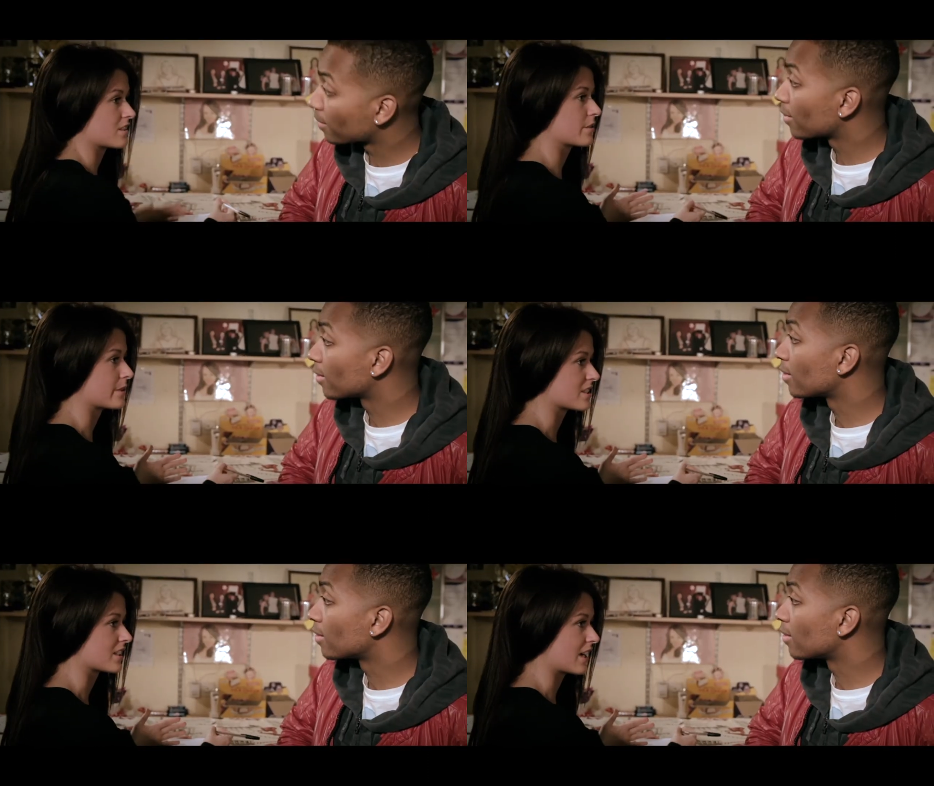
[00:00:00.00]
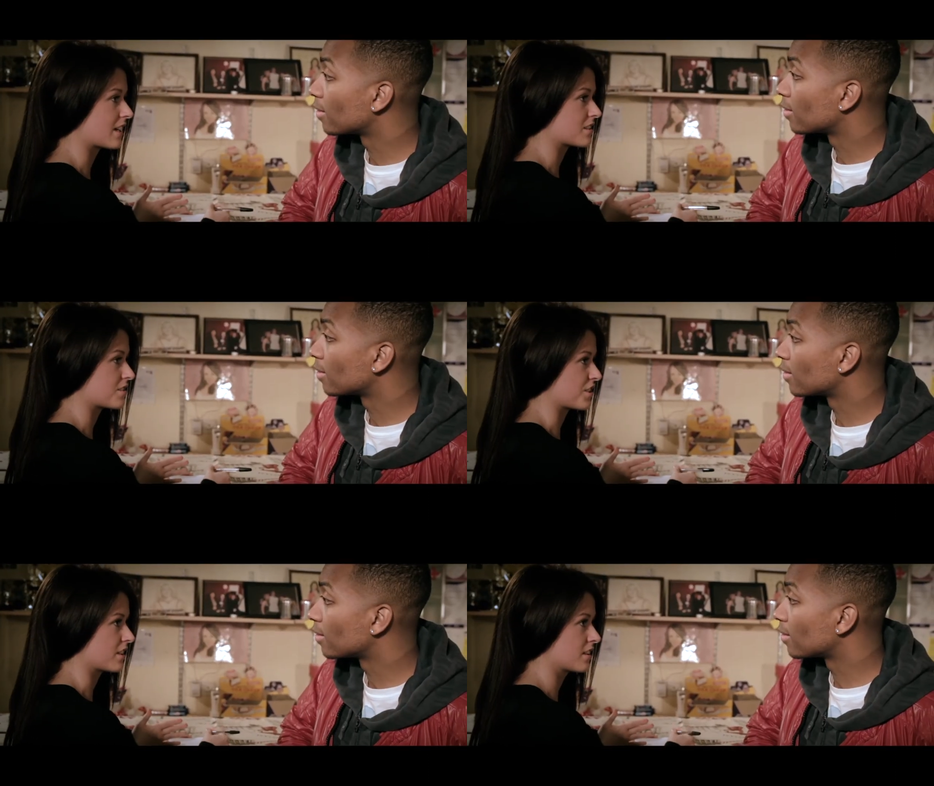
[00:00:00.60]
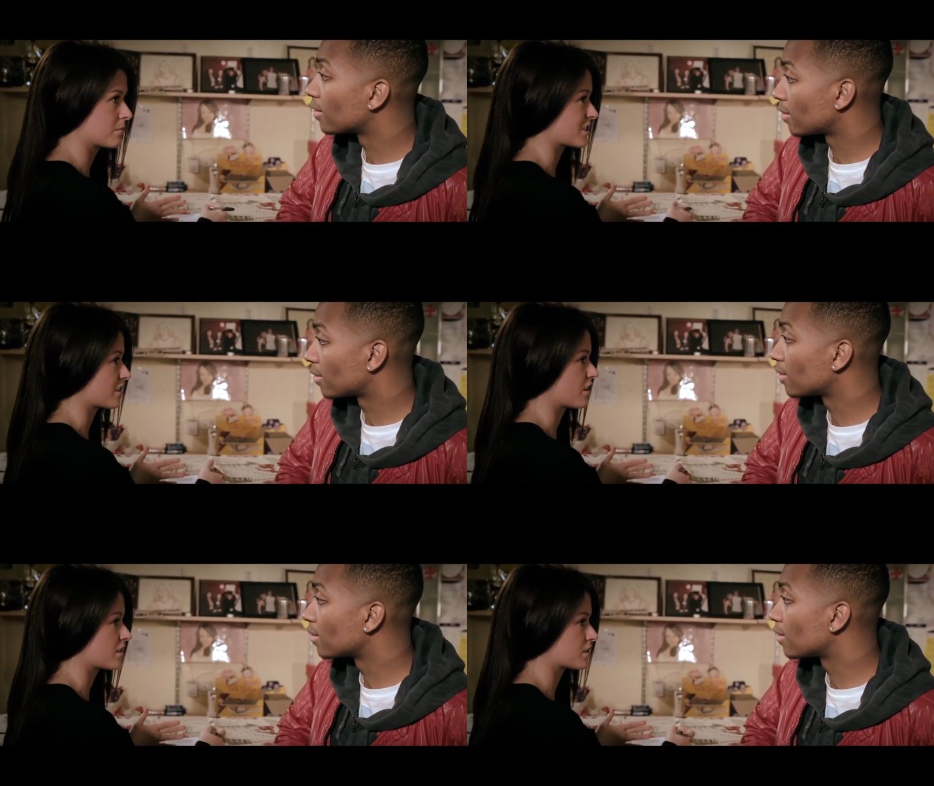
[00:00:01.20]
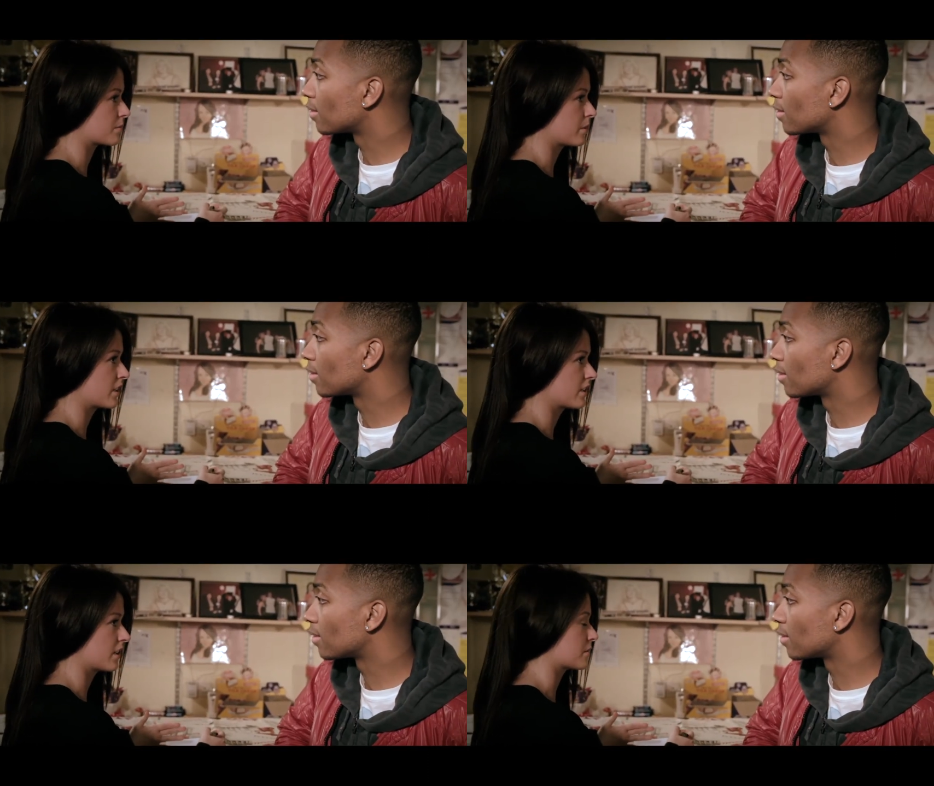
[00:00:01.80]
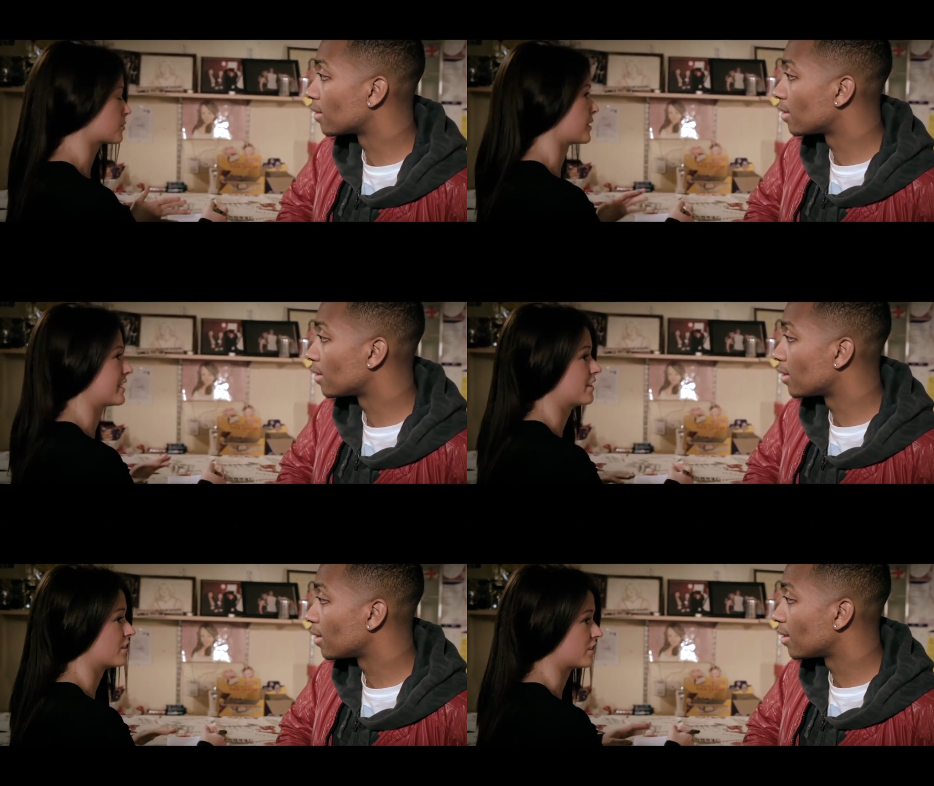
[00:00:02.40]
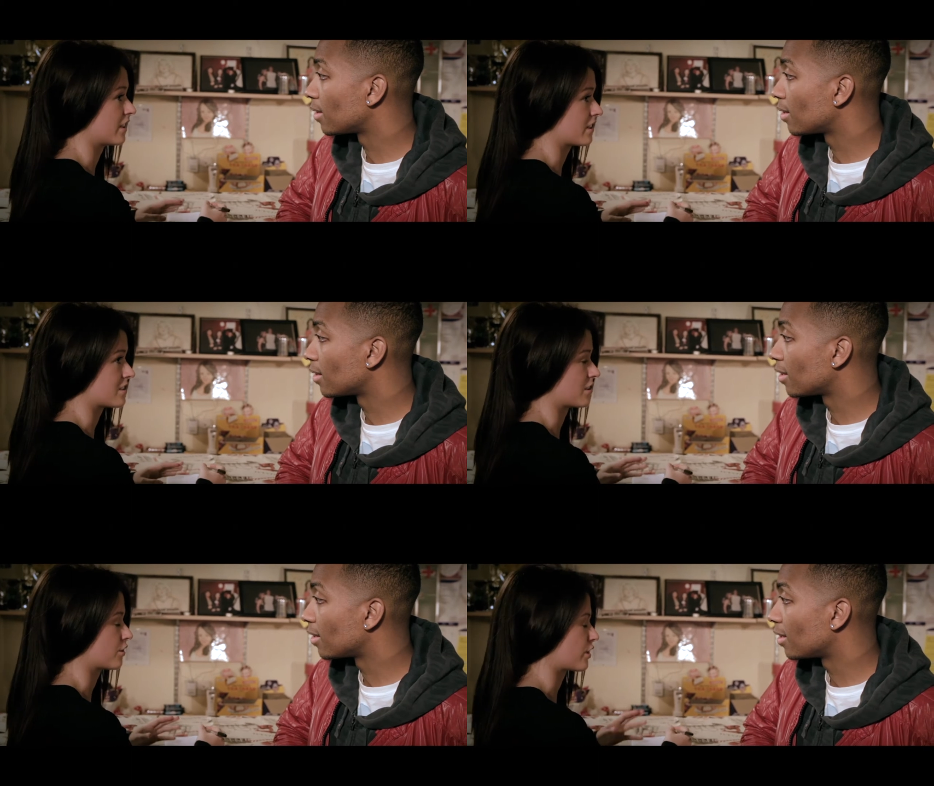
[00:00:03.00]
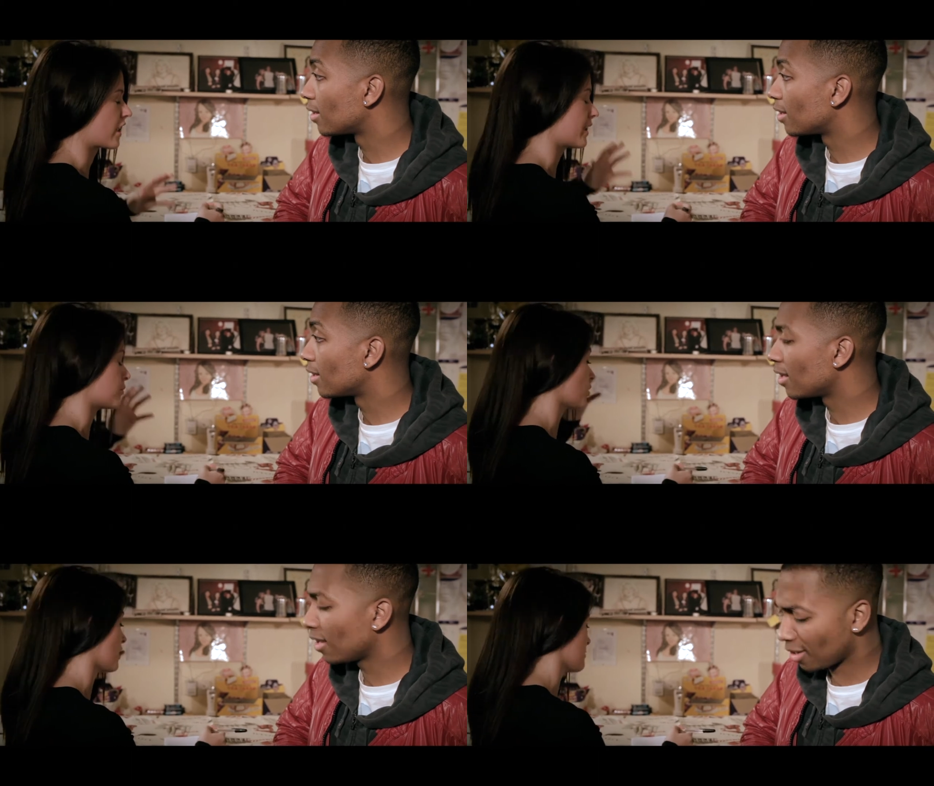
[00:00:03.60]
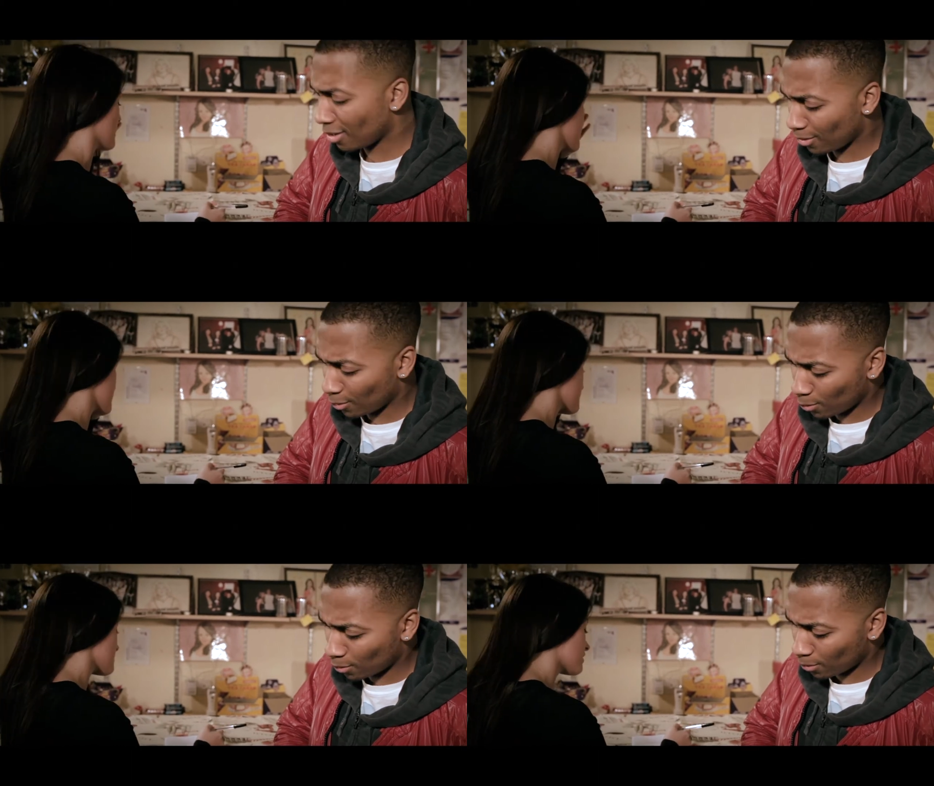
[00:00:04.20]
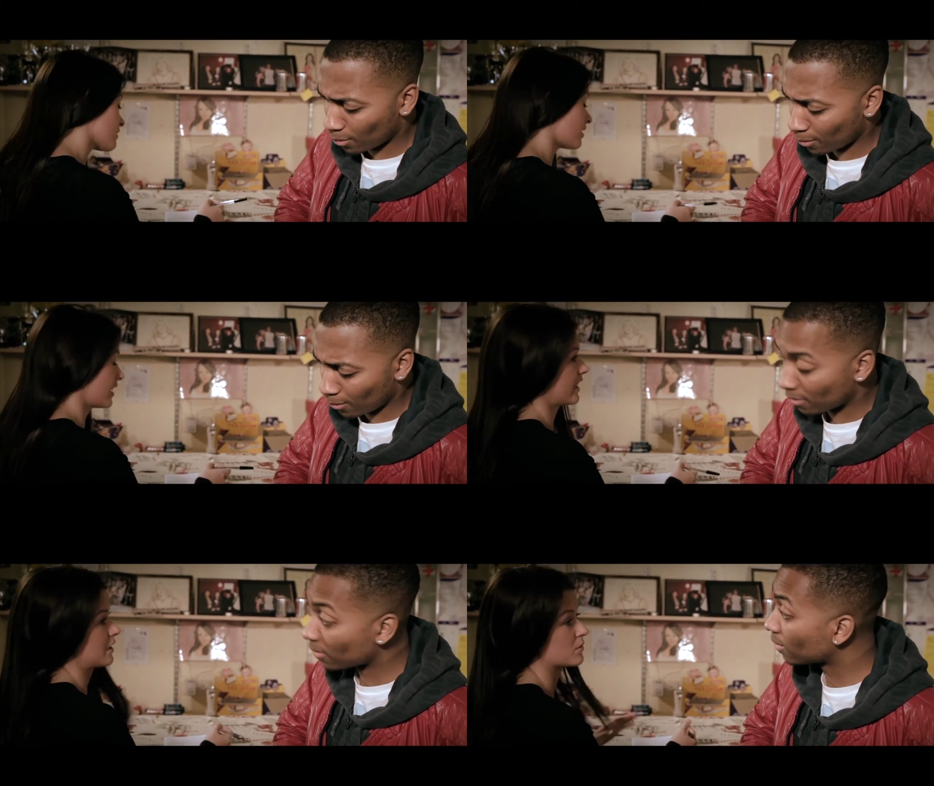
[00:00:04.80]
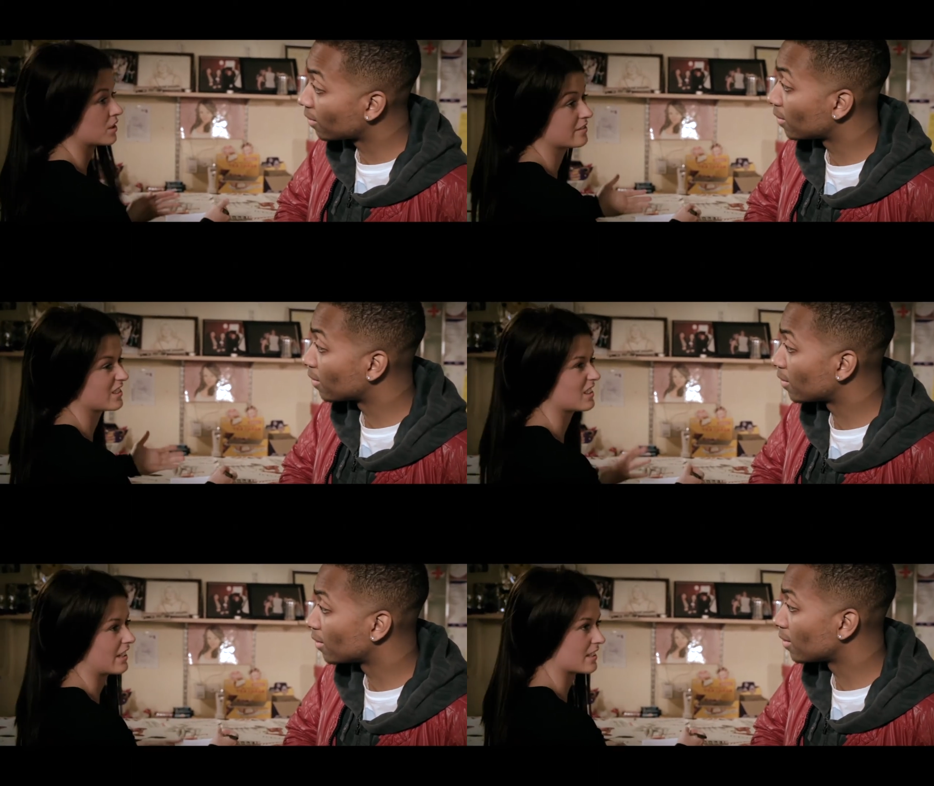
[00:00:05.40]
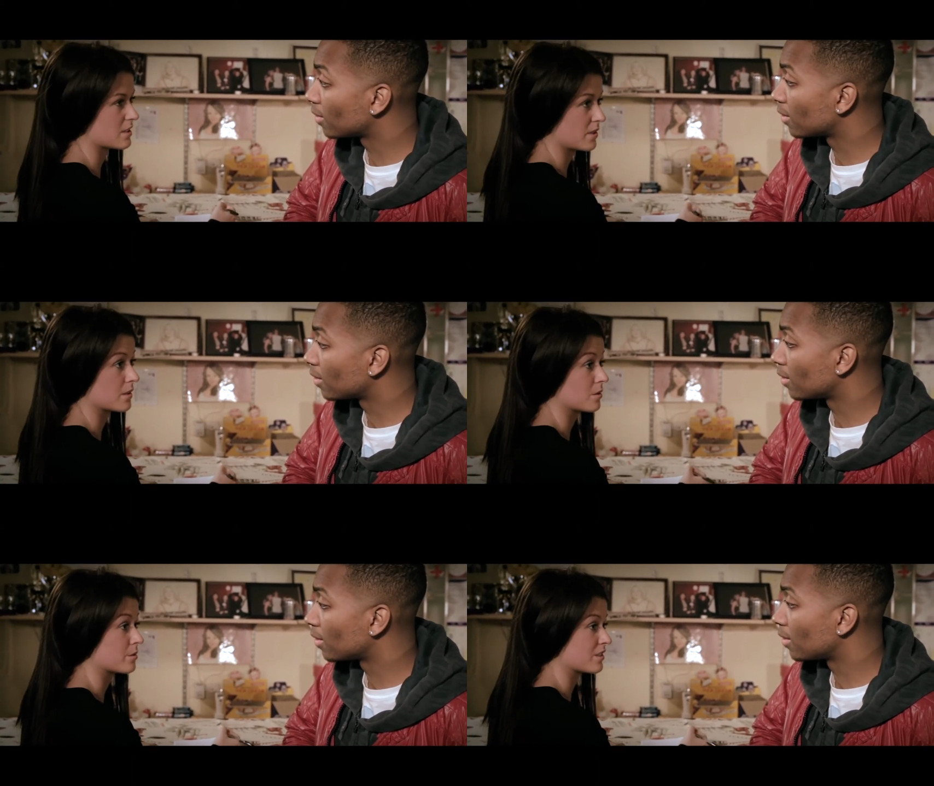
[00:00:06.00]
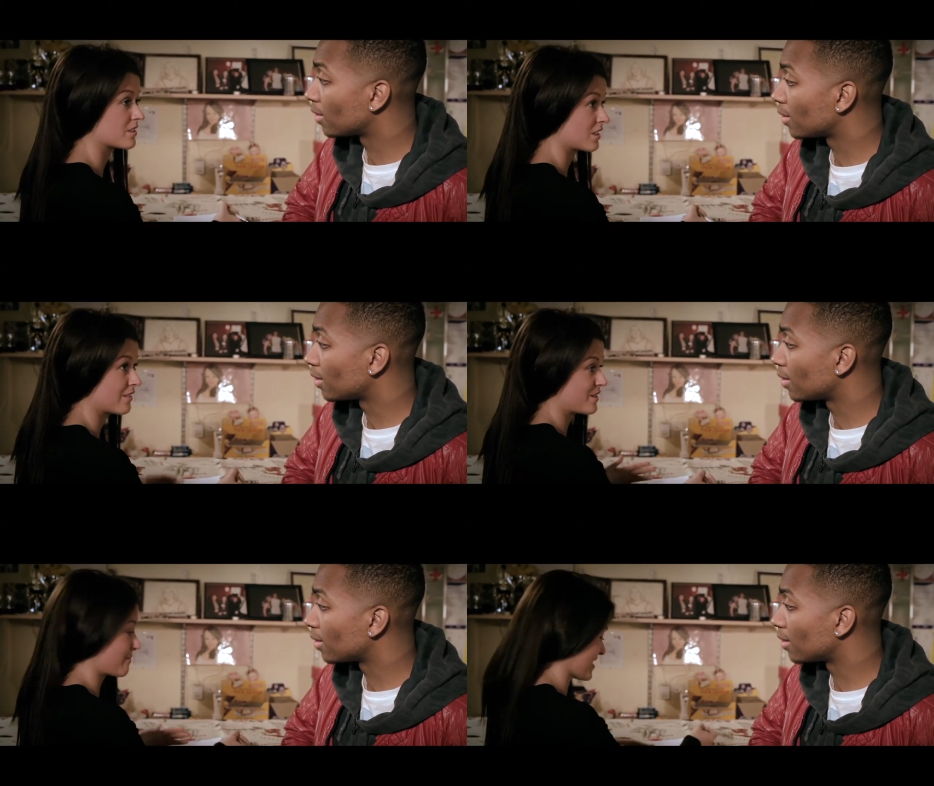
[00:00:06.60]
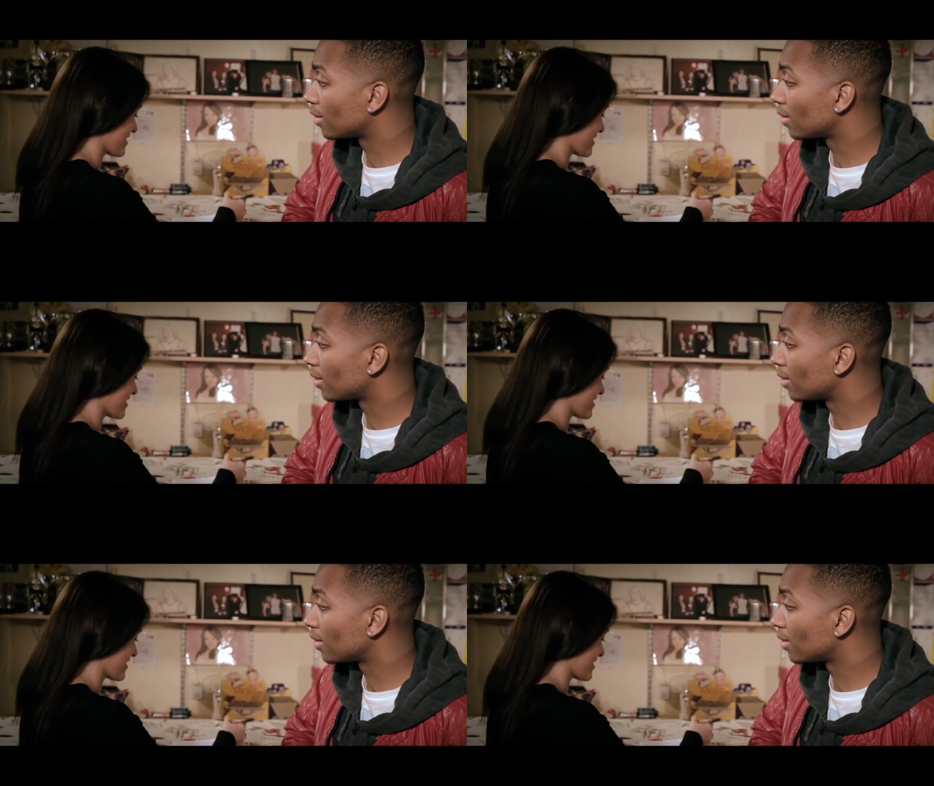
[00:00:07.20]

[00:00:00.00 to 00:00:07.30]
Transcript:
Speaker 1: I went to catch it, my skirt split. I was wearing no knickers and crying, what a mess. Then he came over, like asked me a I was and offered me a